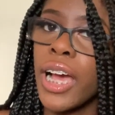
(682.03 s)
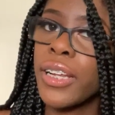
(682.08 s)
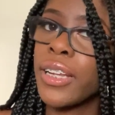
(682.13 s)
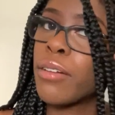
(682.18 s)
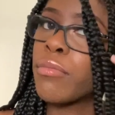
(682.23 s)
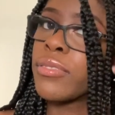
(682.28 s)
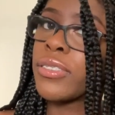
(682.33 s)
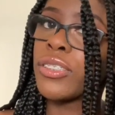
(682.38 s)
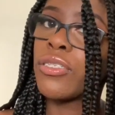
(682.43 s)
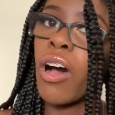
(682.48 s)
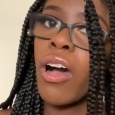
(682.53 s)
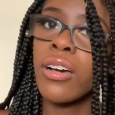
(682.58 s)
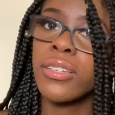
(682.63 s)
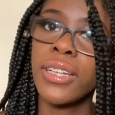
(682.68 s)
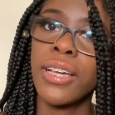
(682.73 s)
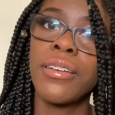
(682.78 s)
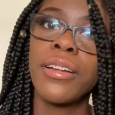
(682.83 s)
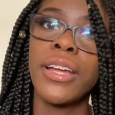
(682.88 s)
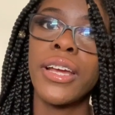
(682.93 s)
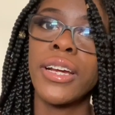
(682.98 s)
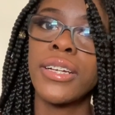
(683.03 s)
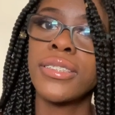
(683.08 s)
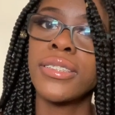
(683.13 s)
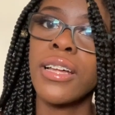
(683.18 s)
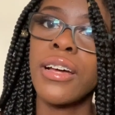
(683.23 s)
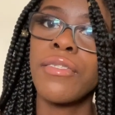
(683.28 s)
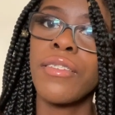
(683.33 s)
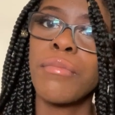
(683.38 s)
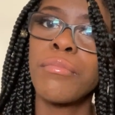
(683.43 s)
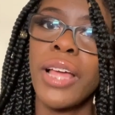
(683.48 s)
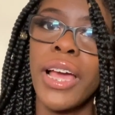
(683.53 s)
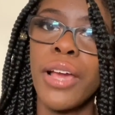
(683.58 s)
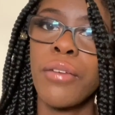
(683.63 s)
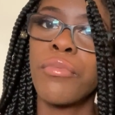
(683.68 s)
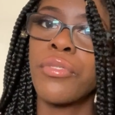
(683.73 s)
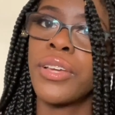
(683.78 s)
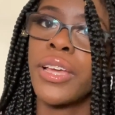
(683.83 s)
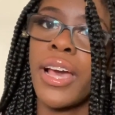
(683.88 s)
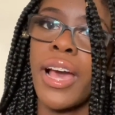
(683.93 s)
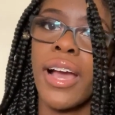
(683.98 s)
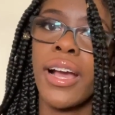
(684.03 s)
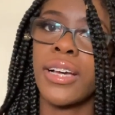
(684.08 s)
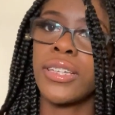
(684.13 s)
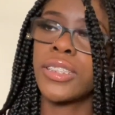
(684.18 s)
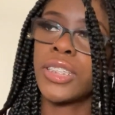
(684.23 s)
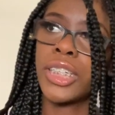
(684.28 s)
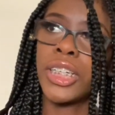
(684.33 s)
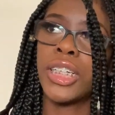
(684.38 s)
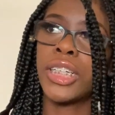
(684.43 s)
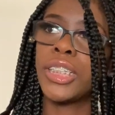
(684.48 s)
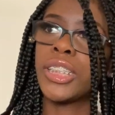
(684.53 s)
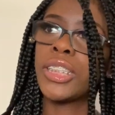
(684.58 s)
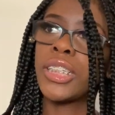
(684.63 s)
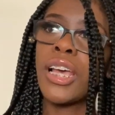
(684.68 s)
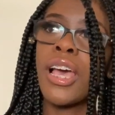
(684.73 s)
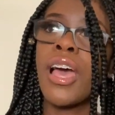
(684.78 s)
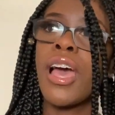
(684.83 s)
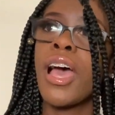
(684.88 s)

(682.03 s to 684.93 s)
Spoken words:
There was dogs out there and stuff. I'm like, well, yeah, I got searched.